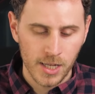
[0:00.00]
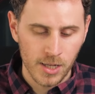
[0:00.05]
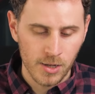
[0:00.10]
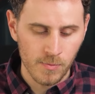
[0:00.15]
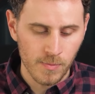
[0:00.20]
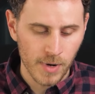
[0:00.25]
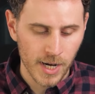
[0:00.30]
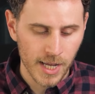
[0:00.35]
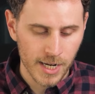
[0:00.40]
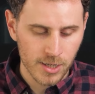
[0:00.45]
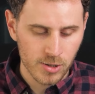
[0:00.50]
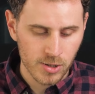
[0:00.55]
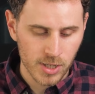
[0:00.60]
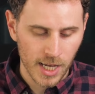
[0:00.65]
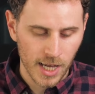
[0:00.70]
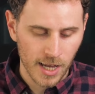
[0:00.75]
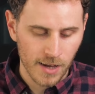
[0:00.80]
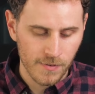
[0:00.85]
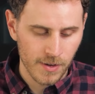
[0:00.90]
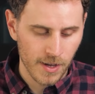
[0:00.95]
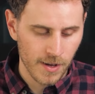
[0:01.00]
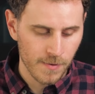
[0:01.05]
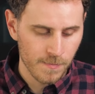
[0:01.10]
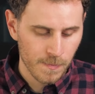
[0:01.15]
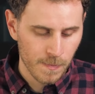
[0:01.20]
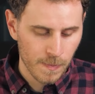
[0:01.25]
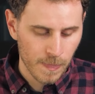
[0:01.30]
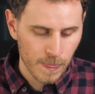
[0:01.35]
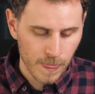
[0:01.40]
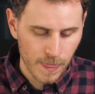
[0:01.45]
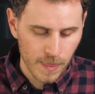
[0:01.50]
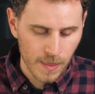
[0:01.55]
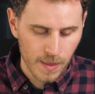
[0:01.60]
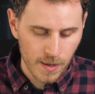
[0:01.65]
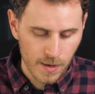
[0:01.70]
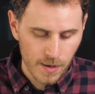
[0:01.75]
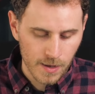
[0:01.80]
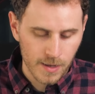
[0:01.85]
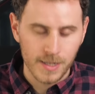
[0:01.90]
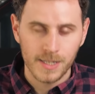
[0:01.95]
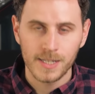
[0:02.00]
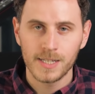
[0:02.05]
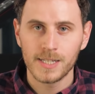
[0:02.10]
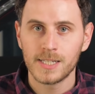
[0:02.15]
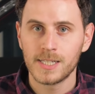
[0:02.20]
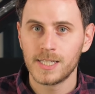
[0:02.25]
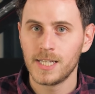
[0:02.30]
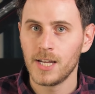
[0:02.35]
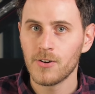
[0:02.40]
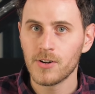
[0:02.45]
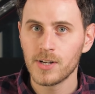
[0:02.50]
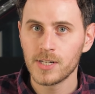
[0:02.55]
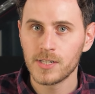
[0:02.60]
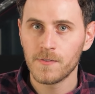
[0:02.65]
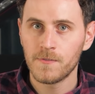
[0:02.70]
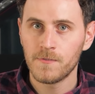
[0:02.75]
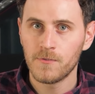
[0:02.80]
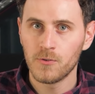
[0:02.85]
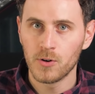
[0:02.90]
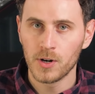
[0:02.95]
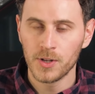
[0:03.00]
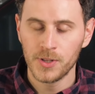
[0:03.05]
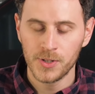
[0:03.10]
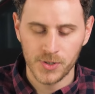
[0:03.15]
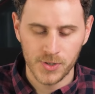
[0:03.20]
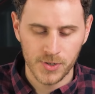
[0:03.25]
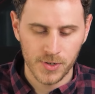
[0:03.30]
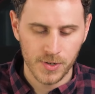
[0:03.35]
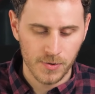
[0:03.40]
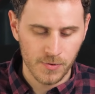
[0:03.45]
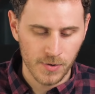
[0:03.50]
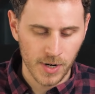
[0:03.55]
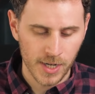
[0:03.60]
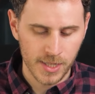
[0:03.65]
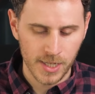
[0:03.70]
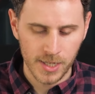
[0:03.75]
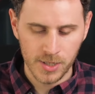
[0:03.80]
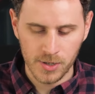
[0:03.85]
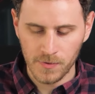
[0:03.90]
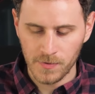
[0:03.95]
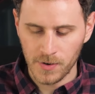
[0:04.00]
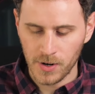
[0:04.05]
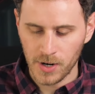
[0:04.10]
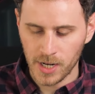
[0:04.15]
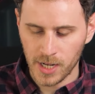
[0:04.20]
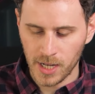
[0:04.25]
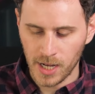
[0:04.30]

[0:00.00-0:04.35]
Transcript: You might actually have a series of fourths, right? These are very